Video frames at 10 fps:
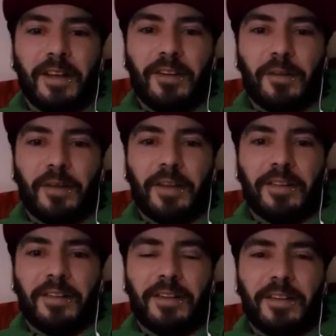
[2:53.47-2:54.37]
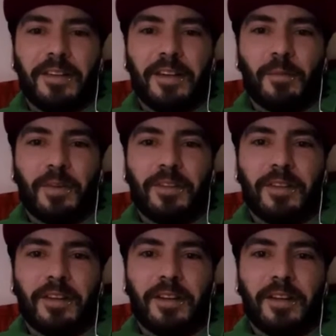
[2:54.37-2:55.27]
2016 was
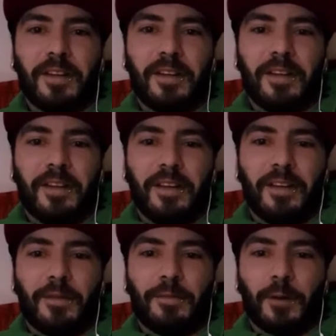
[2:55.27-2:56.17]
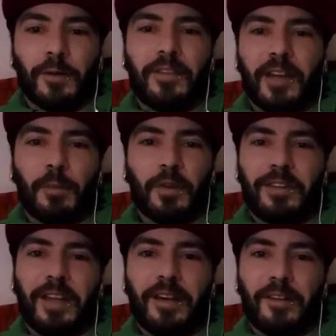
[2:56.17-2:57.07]
the first couple
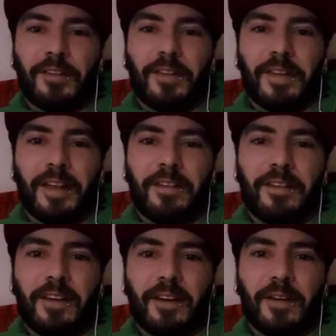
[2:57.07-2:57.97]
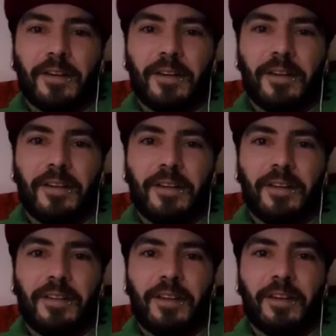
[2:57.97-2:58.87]
stairs on that
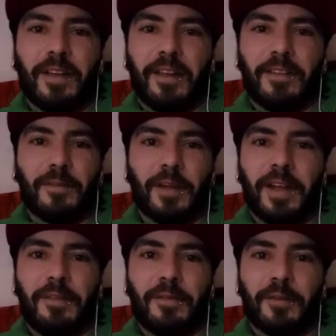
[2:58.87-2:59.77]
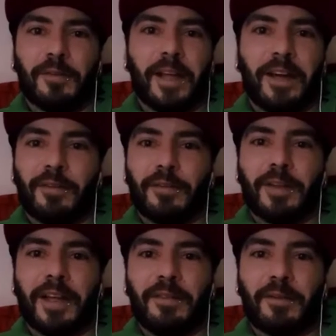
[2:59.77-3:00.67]
staircase of life, or ladder of
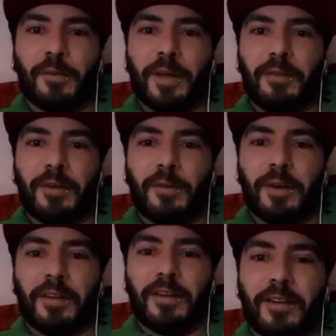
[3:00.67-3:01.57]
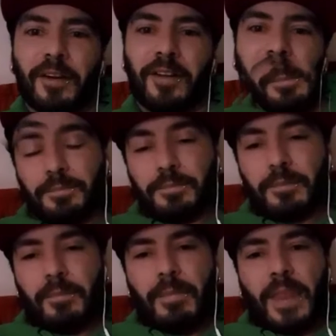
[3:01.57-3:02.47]
life, or whatever you want call it.
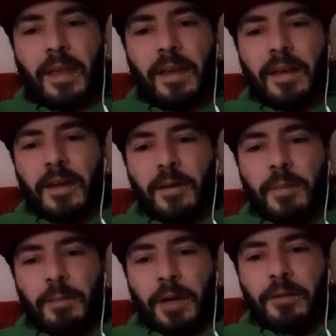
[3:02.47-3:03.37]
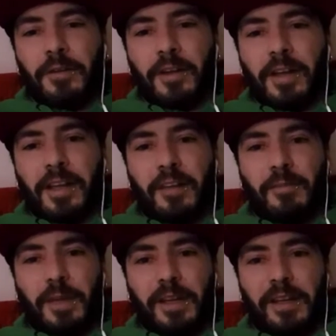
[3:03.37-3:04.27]
My mother-in-law
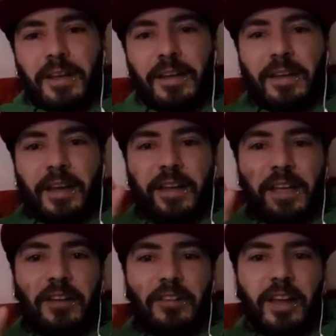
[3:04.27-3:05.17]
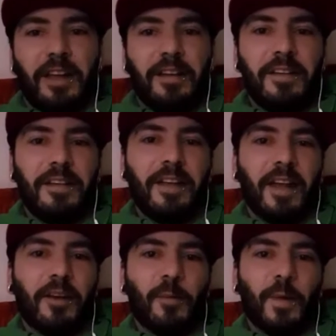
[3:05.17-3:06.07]
gave me a keychain,
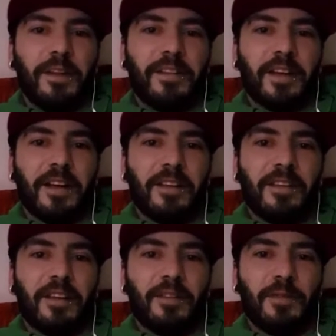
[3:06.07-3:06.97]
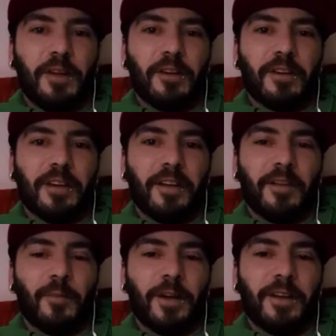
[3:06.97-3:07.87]
and on one side it says fear, and
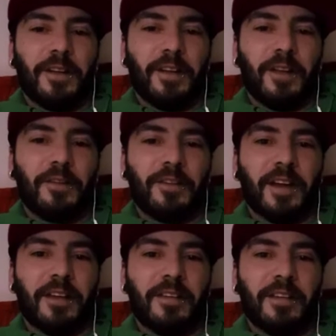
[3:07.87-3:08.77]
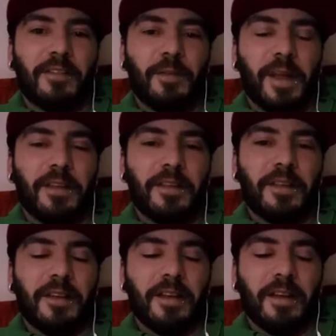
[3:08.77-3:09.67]
on the other side it says faith.
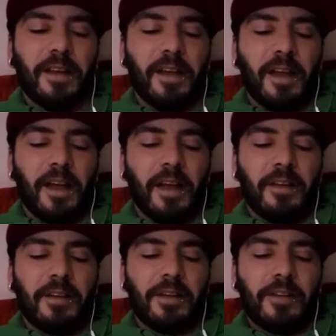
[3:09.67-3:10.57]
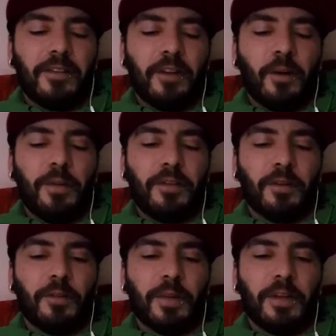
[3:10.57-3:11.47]
And she always
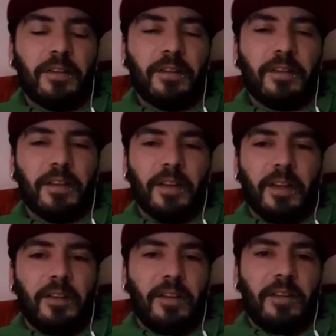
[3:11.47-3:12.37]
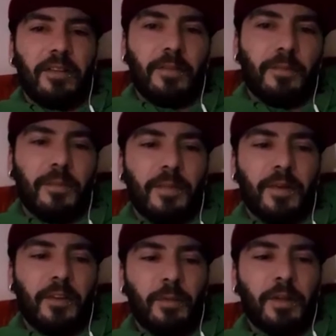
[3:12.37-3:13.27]
told me,
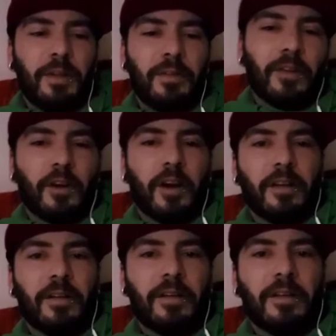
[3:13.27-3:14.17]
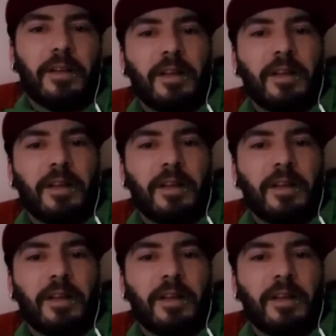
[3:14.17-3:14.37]
she believes in God and